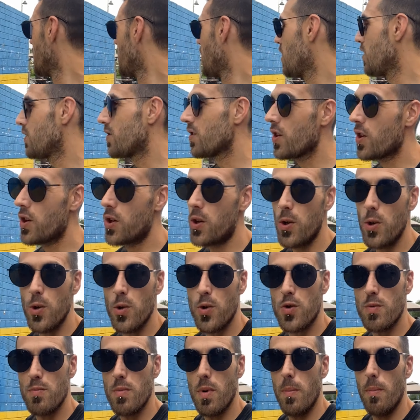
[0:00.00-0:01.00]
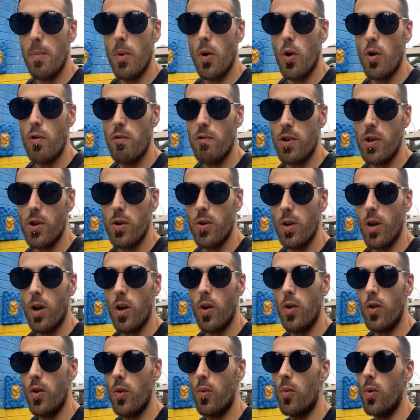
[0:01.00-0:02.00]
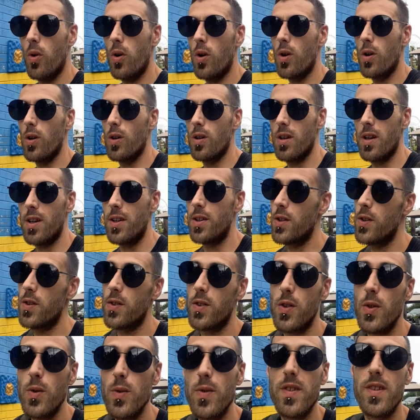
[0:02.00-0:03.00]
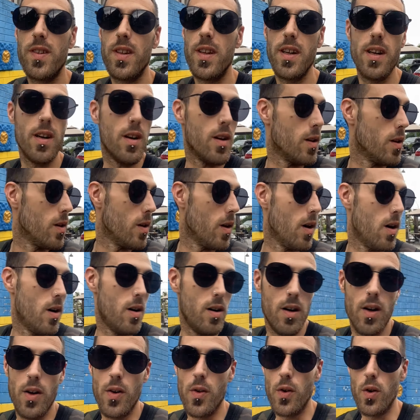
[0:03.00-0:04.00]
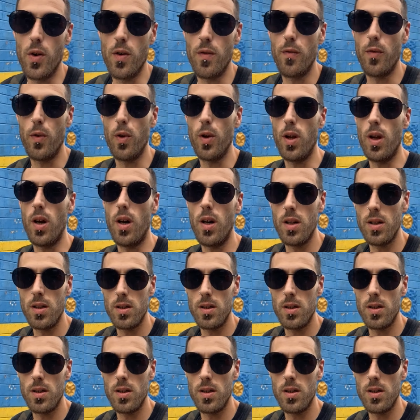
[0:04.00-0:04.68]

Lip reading: there's a huge memorial on the wall, and you do see it a lot, an awful lot.